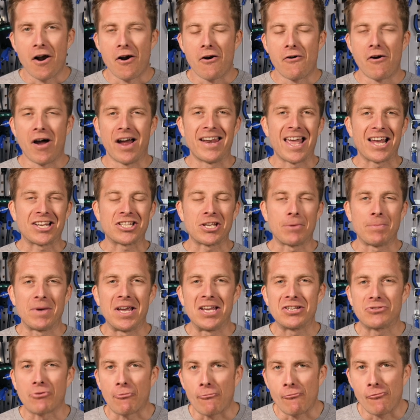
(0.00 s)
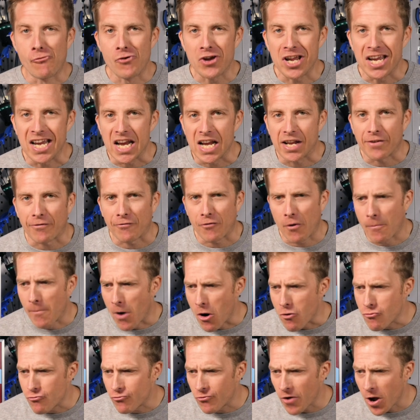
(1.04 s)
Right, next up is Reed from
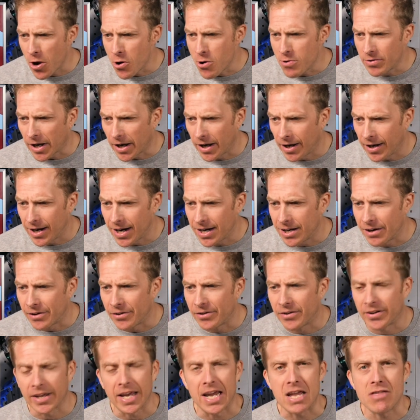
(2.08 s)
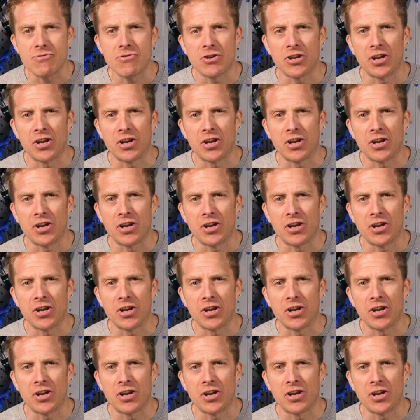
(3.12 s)
Rhode Island in the